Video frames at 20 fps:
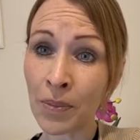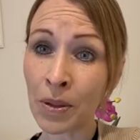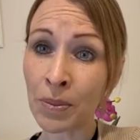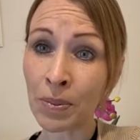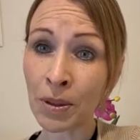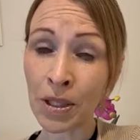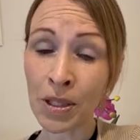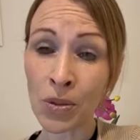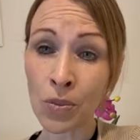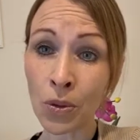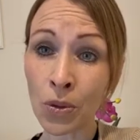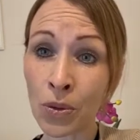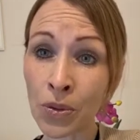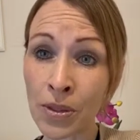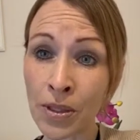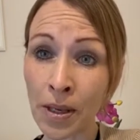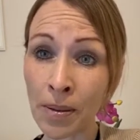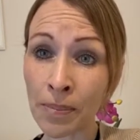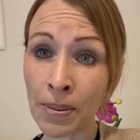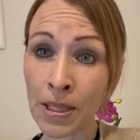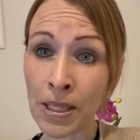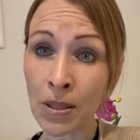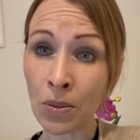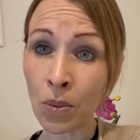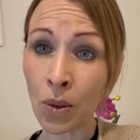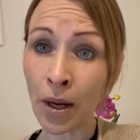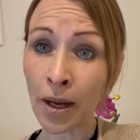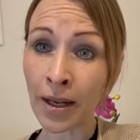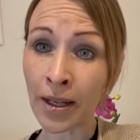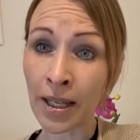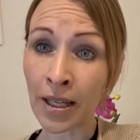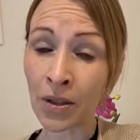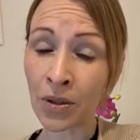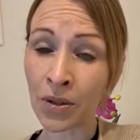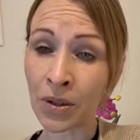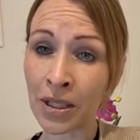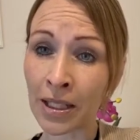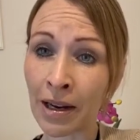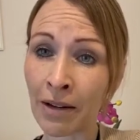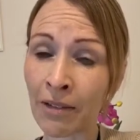with because we're all so busy working
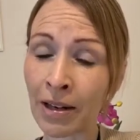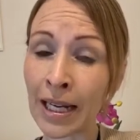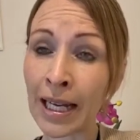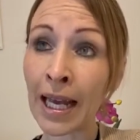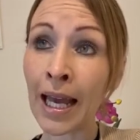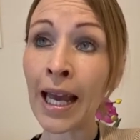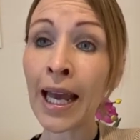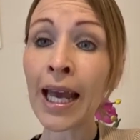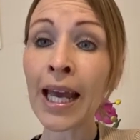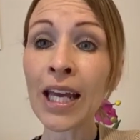ordinarily,